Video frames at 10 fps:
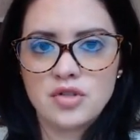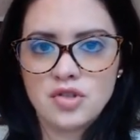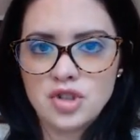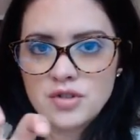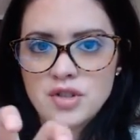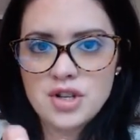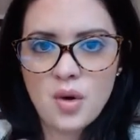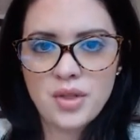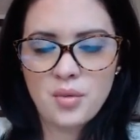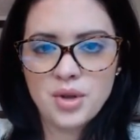just know
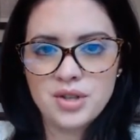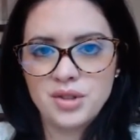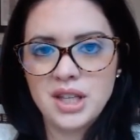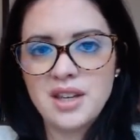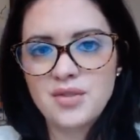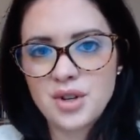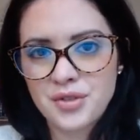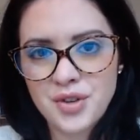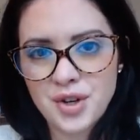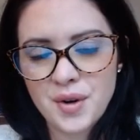that when you leave your
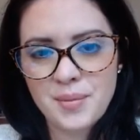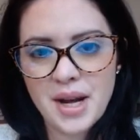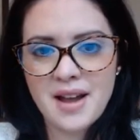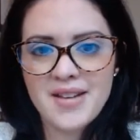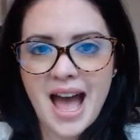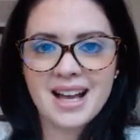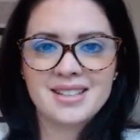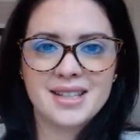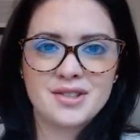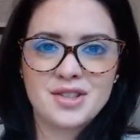firm and have
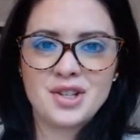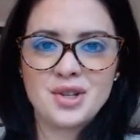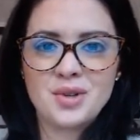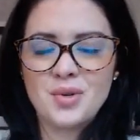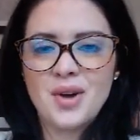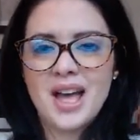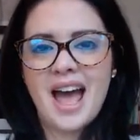access to